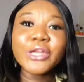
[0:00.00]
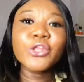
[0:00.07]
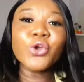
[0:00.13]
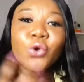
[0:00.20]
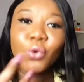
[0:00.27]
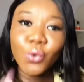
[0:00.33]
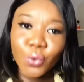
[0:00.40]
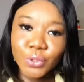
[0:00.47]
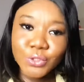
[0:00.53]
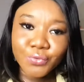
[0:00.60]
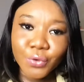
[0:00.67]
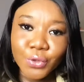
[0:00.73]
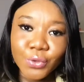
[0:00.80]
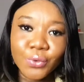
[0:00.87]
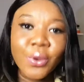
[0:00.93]
your goals
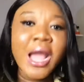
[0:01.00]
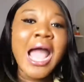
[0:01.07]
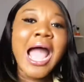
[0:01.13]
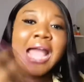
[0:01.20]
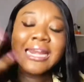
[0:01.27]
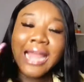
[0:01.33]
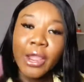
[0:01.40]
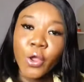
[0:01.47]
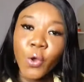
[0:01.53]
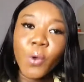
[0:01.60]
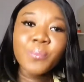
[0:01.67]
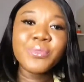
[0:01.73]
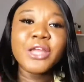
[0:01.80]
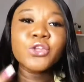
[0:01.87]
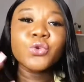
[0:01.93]
for you, and I
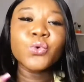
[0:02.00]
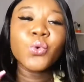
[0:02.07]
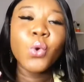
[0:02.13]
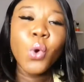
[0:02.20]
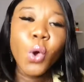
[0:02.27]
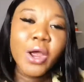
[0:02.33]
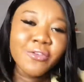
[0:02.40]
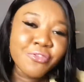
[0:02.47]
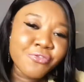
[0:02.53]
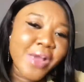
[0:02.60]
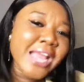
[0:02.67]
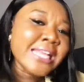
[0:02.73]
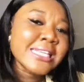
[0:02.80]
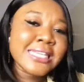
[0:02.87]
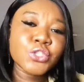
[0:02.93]
hope that you
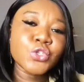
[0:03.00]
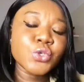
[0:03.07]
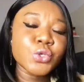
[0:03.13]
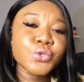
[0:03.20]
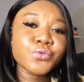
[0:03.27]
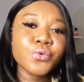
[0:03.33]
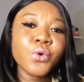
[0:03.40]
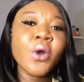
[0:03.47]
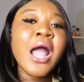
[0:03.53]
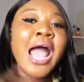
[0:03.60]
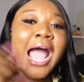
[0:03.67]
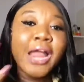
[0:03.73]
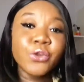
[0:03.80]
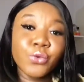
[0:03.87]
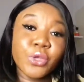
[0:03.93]
find this useful
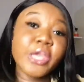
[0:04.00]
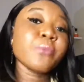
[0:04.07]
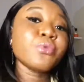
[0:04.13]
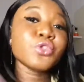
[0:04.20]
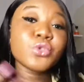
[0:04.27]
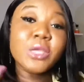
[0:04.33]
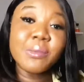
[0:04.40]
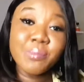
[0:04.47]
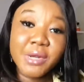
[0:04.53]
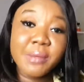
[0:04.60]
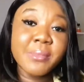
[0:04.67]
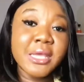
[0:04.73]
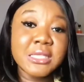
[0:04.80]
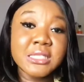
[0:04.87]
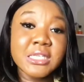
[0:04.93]
and you're able to
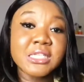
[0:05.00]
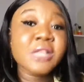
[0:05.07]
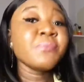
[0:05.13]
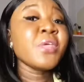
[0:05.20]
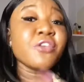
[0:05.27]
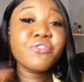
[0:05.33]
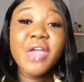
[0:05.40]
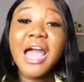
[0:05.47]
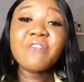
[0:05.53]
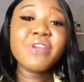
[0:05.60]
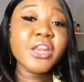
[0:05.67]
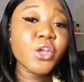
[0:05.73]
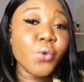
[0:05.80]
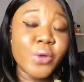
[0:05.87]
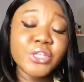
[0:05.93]
implement it. If you have
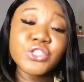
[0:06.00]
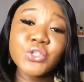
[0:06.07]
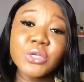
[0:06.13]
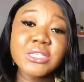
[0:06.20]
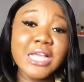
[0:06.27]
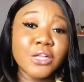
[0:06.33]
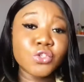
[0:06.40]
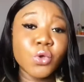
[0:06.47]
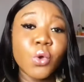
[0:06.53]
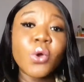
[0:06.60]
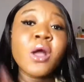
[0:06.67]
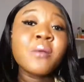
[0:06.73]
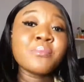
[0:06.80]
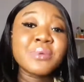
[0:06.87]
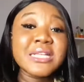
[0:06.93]
any questions at all,
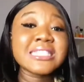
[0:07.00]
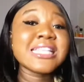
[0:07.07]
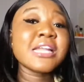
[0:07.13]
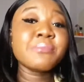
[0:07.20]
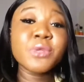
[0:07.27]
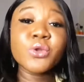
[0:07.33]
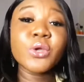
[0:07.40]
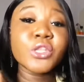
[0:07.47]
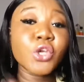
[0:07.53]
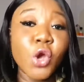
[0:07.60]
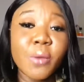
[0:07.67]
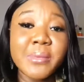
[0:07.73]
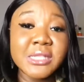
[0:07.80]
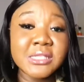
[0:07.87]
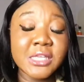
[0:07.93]
please let me know in the
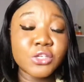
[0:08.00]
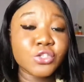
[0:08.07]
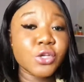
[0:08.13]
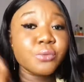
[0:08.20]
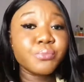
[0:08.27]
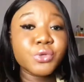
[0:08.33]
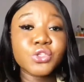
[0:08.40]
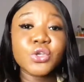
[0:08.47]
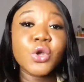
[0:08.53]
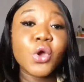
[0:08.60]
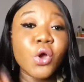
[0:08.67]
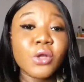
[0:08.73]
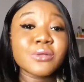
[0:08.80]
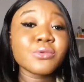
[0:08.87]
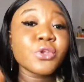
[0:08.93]
comment section. Put your
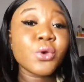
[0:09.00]
questions